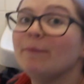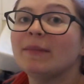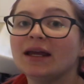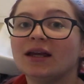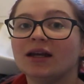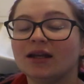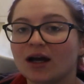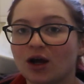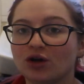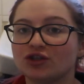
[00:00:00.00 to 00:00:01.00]
am making a
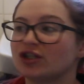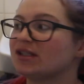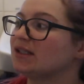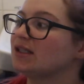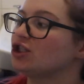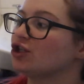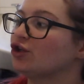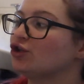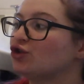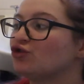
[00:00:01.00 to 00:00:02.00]
conscious
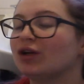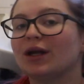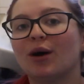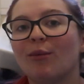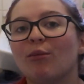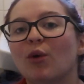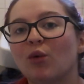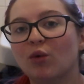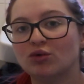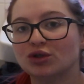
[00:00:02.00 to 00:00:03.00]
decision to drink more
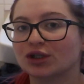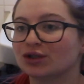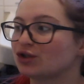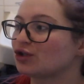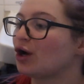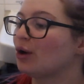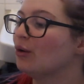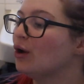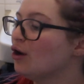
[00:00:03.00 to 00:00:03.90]
water. So,